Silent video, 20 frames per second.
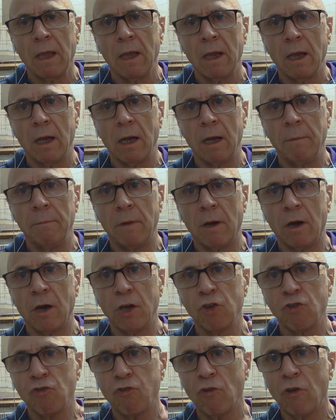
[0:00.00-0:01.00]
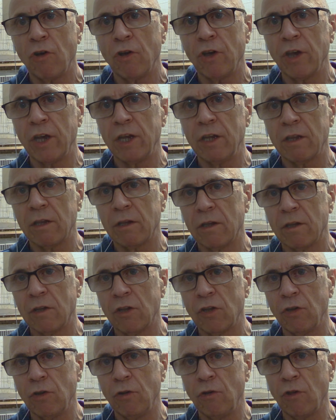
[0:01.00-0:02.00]
I tried
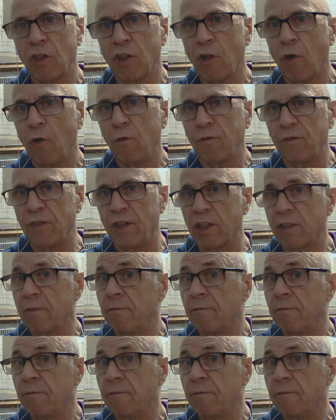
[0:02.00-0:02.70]
to solve this,